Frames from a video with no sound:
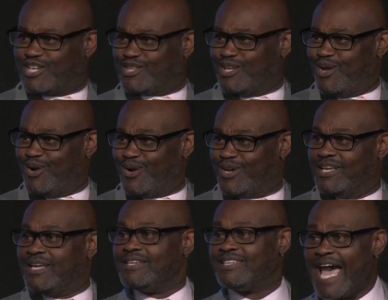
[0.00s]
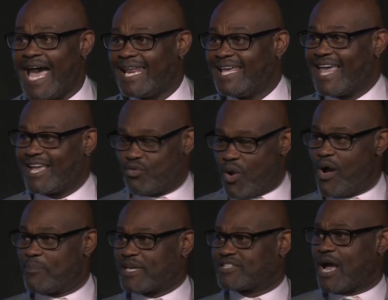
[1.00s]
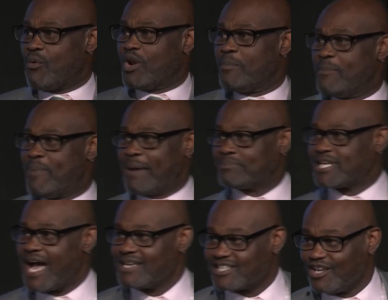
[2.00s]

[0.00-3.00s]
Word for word: the Lord. Daddy, they grow up. They say, I want to be baptized in the